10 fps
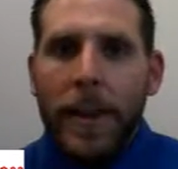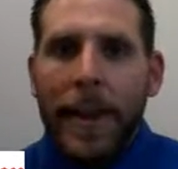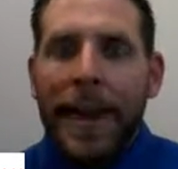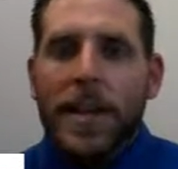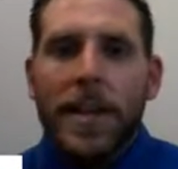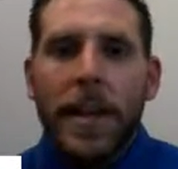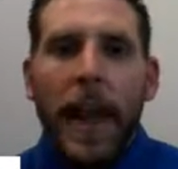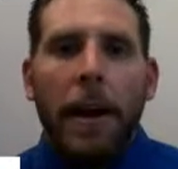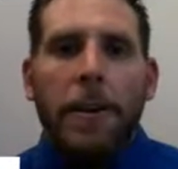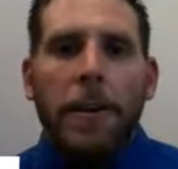thousands of
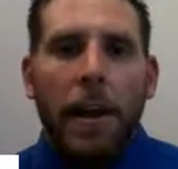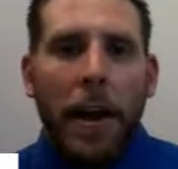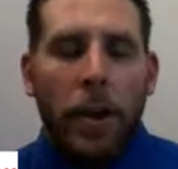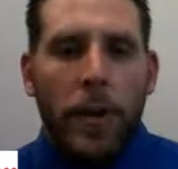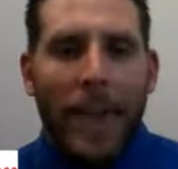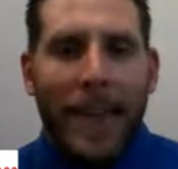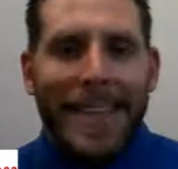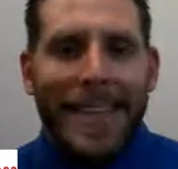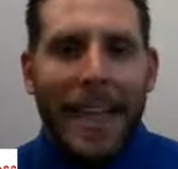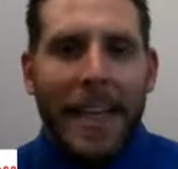carriers throughout the United
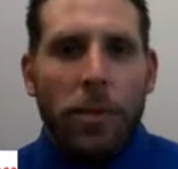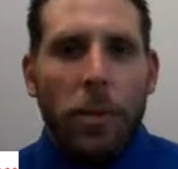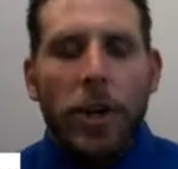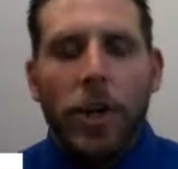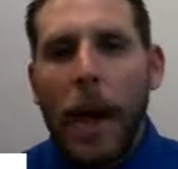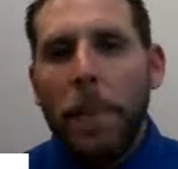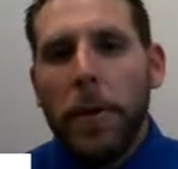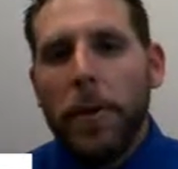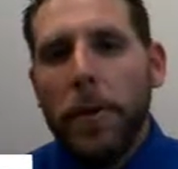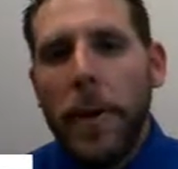States, where we shop
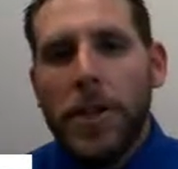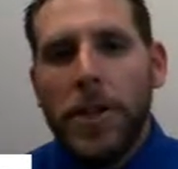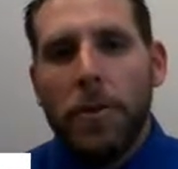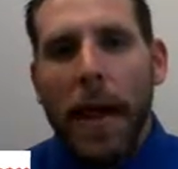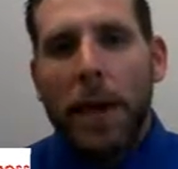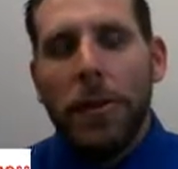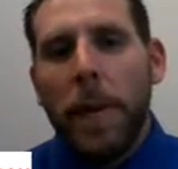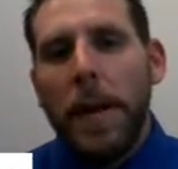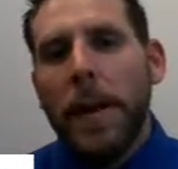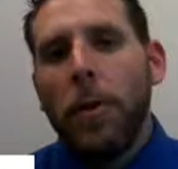your information around
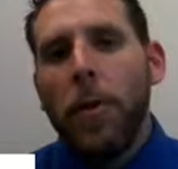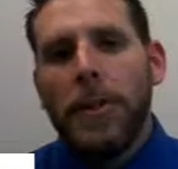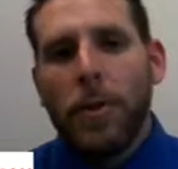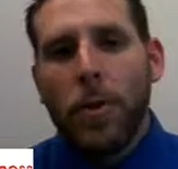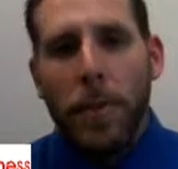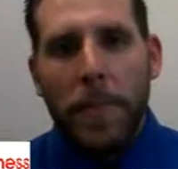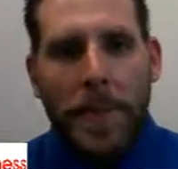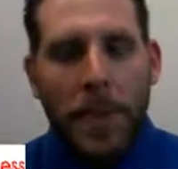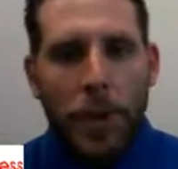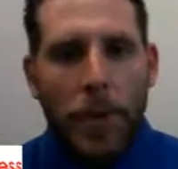depending on what sort of
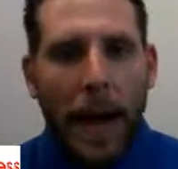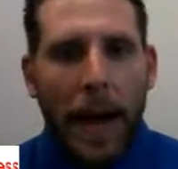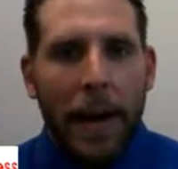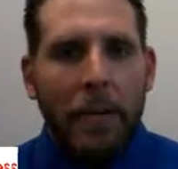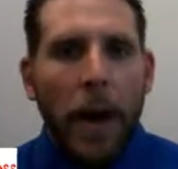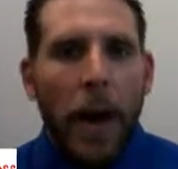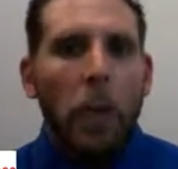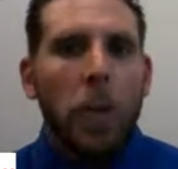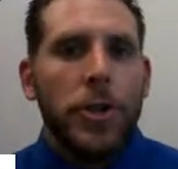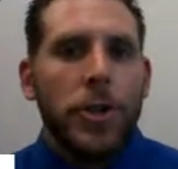business you have
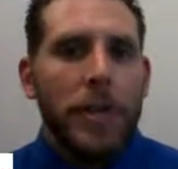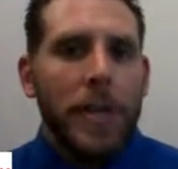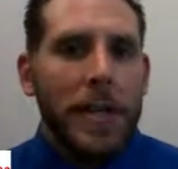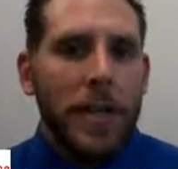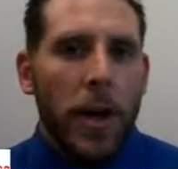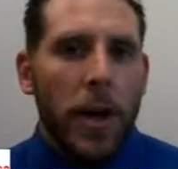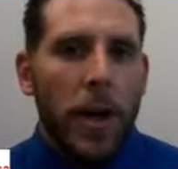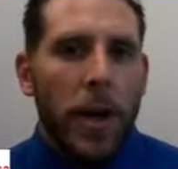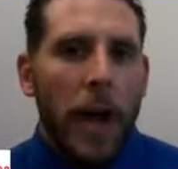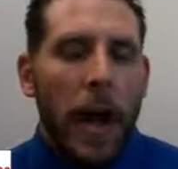and what your needs are,